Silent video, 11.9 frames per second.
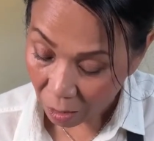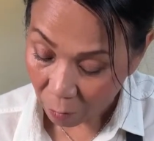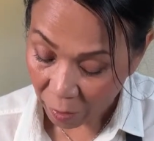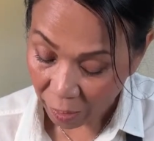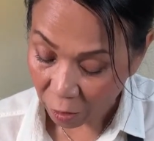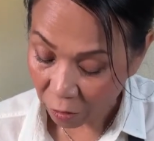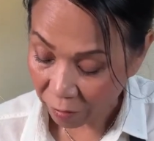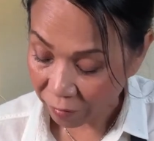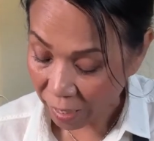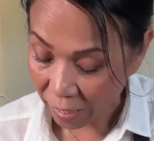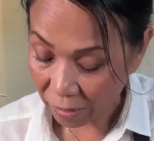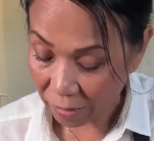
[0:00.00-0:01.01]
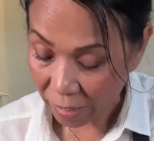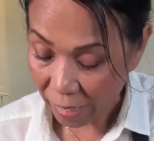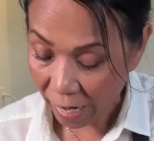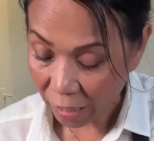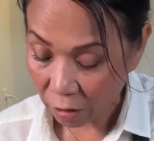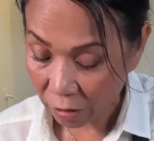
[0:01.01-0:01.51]
What I could have done is that
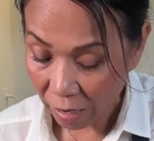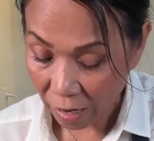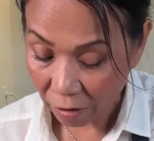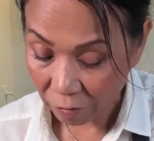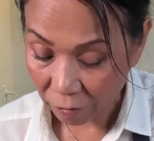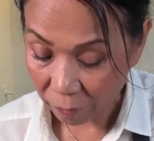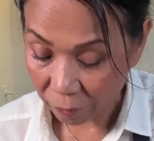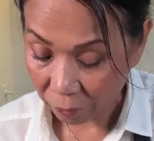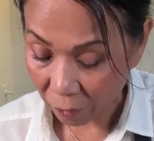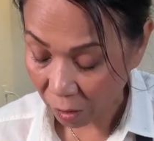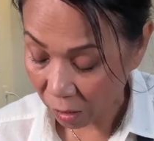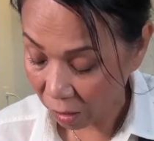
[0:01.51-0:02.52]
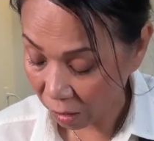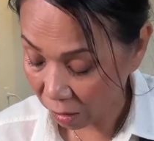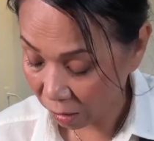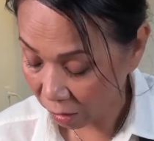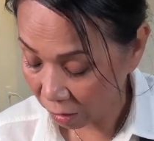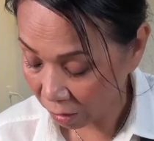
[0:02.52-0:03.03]
I could have uh,